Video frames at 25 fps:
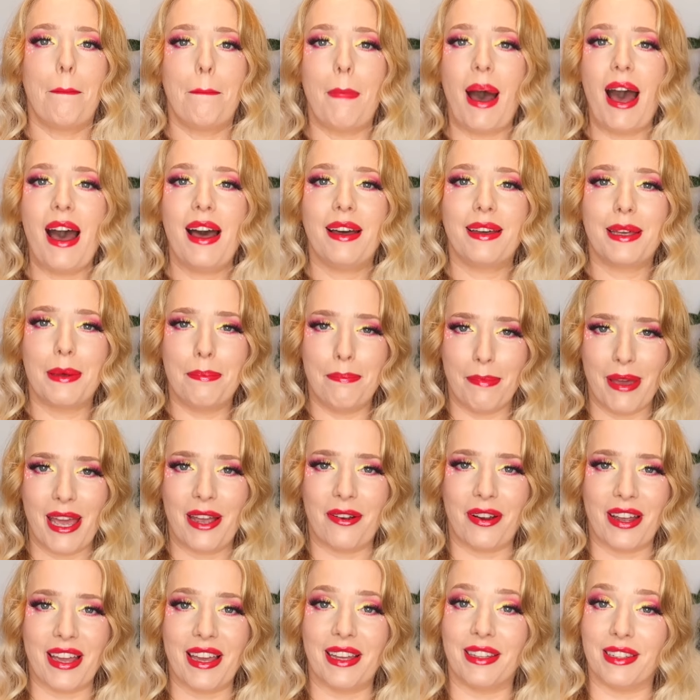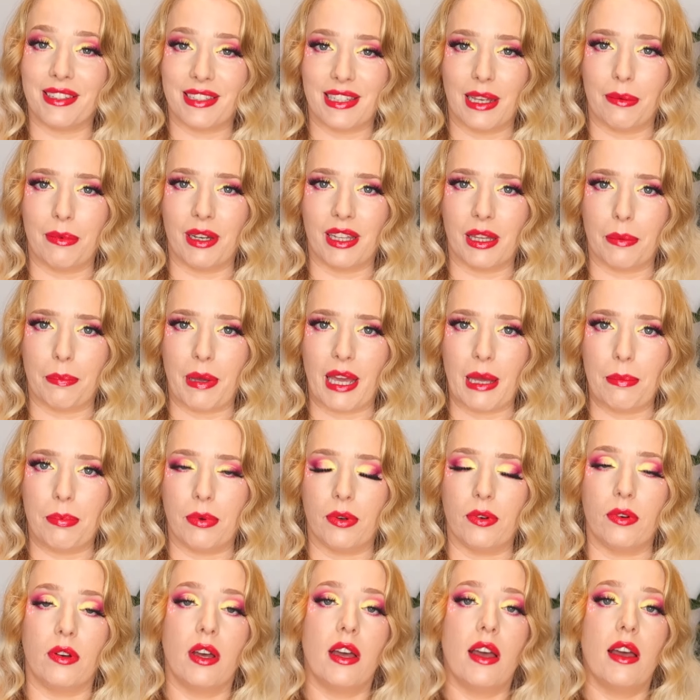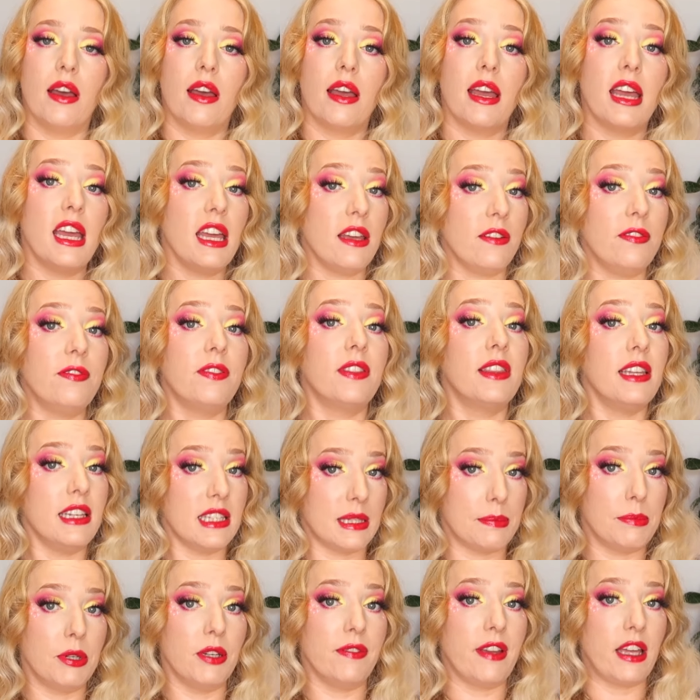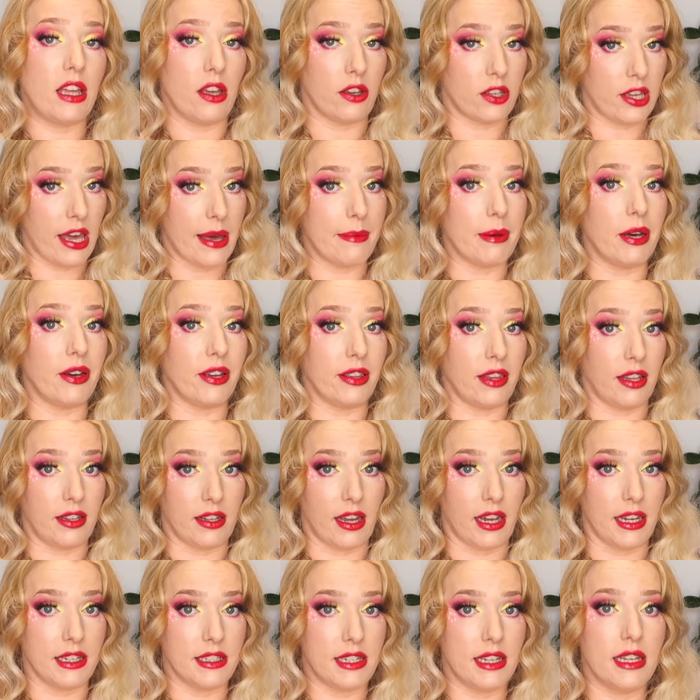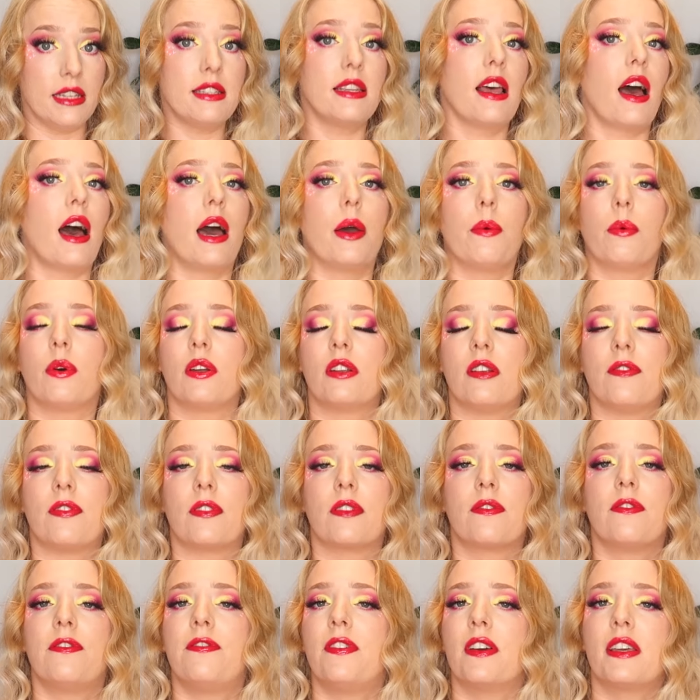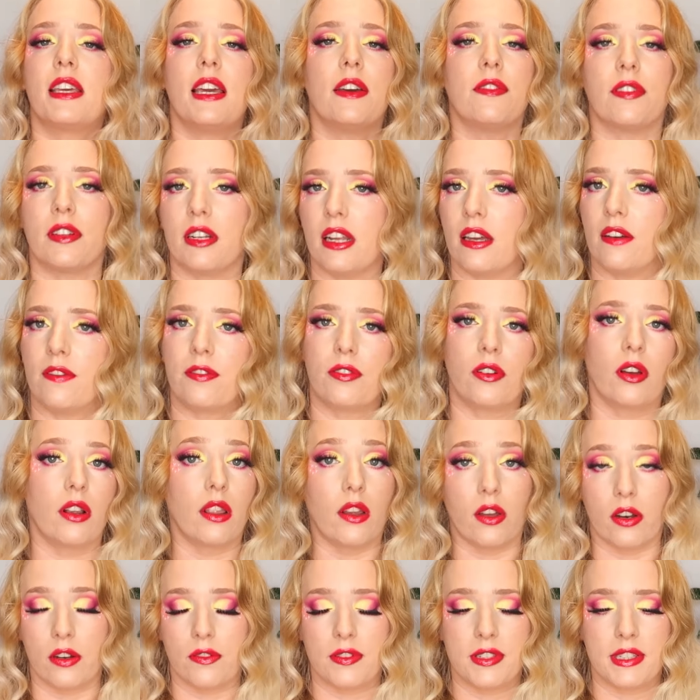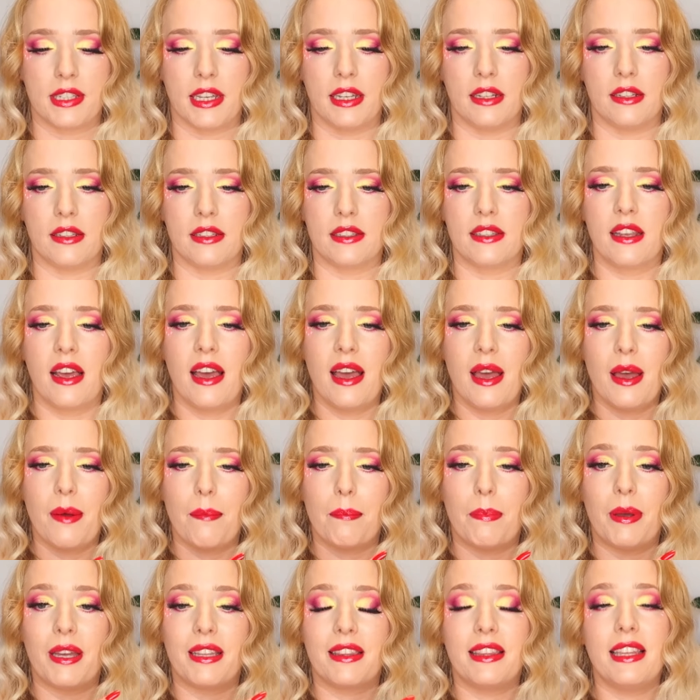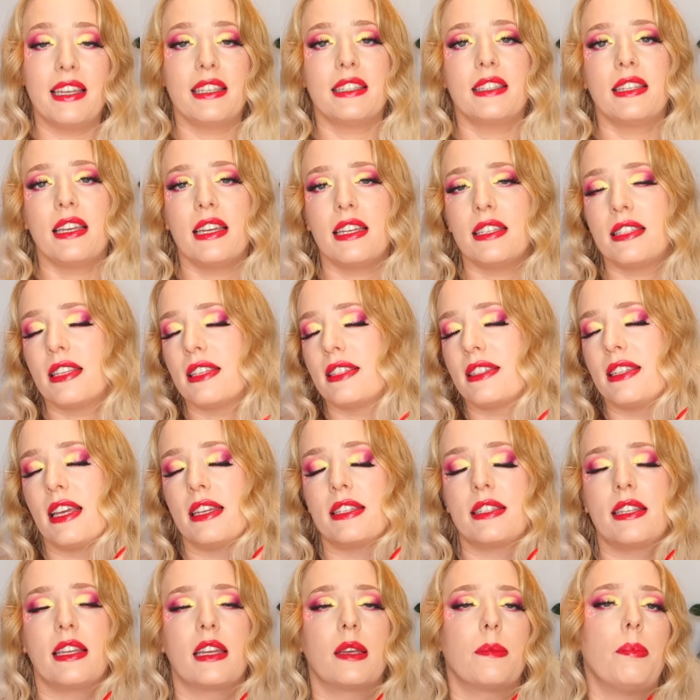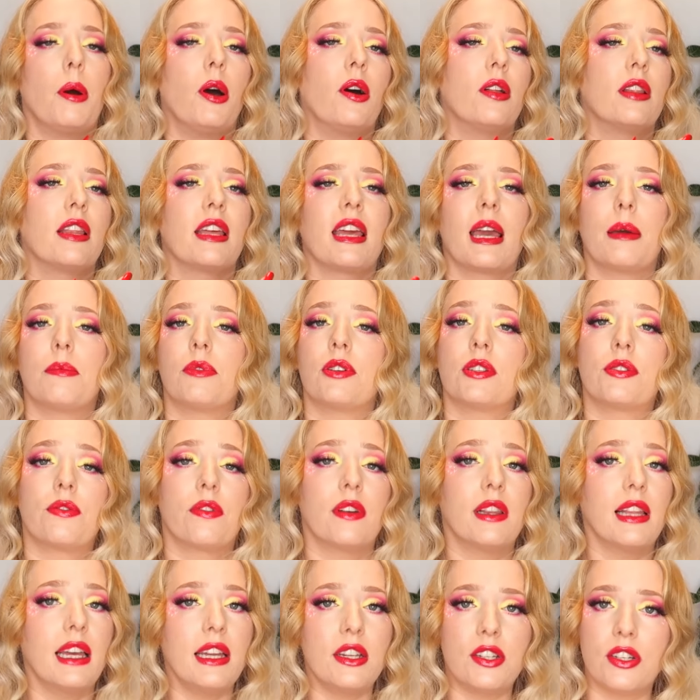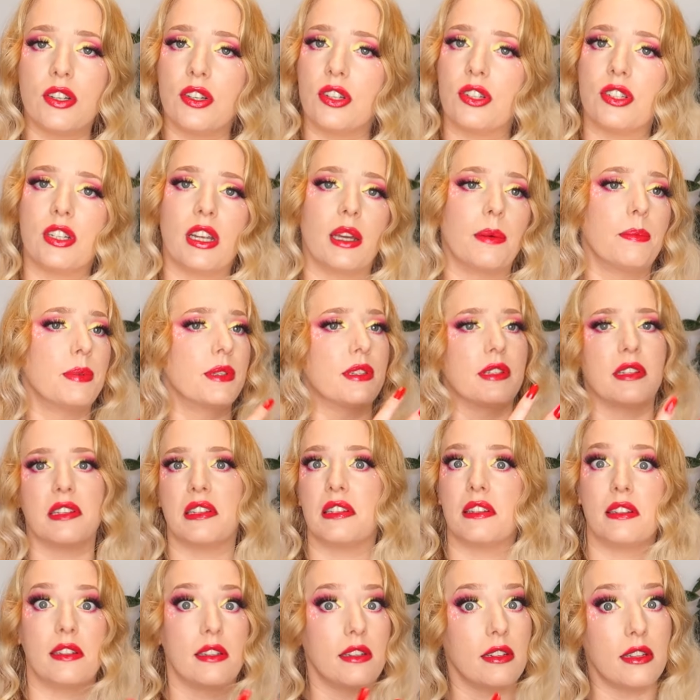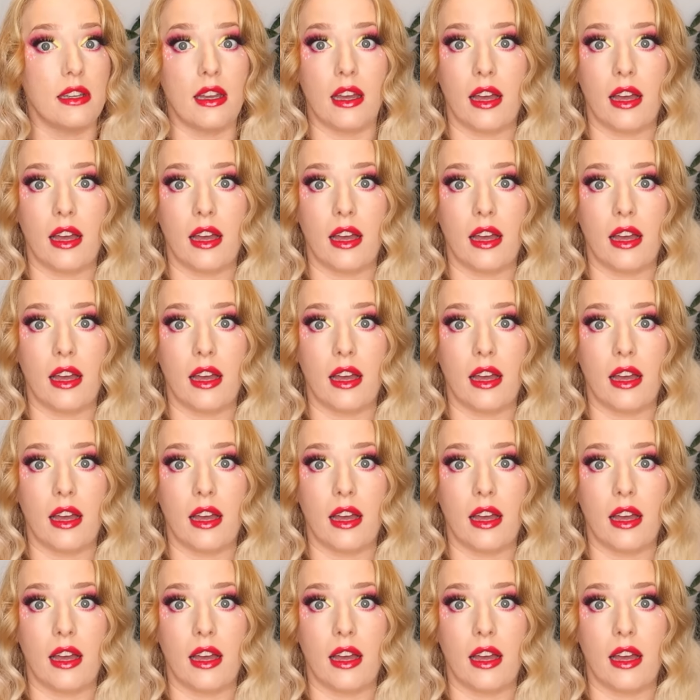Mark, Mary, and some other people. If this movie had come out in the 90s, I would have forgiven it for a lot of sins, but this is assessing polyamorous relationships and